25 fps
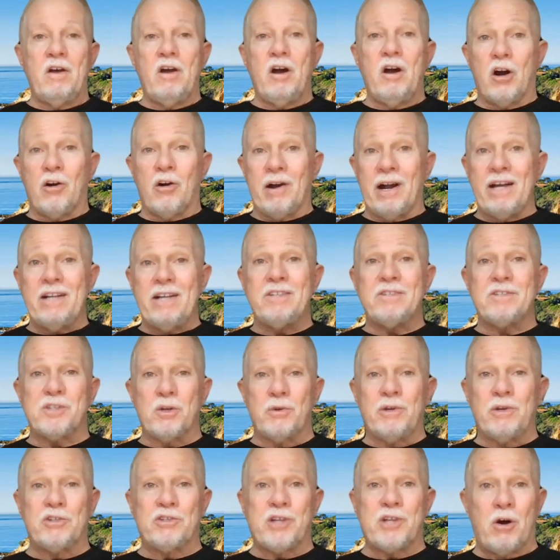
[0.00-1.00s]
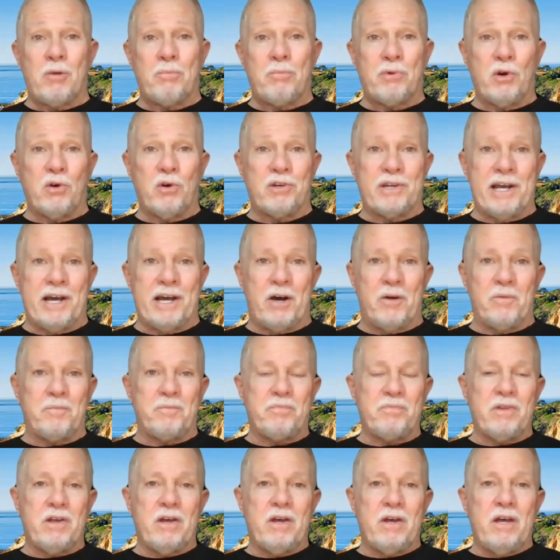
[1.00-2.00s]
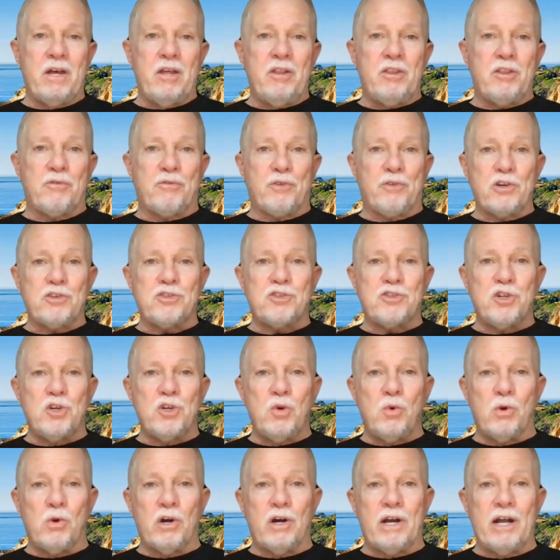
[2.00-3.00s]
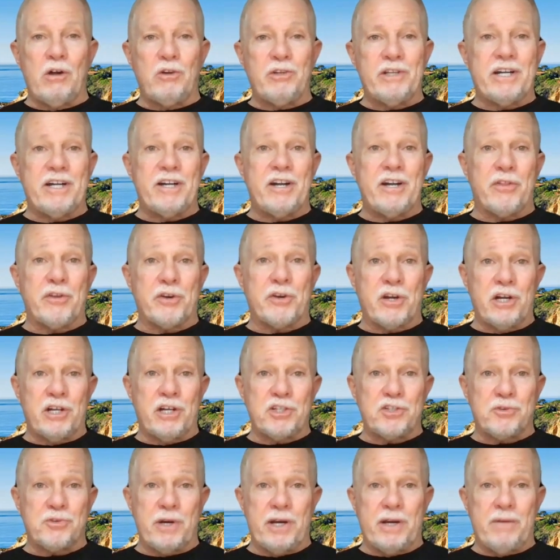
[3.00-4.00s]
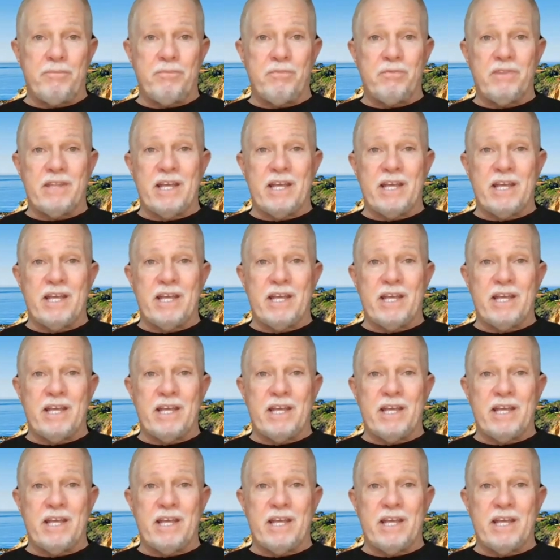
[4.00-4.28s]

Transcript: All right. So here's how it broke down. The first 2 were held in another country.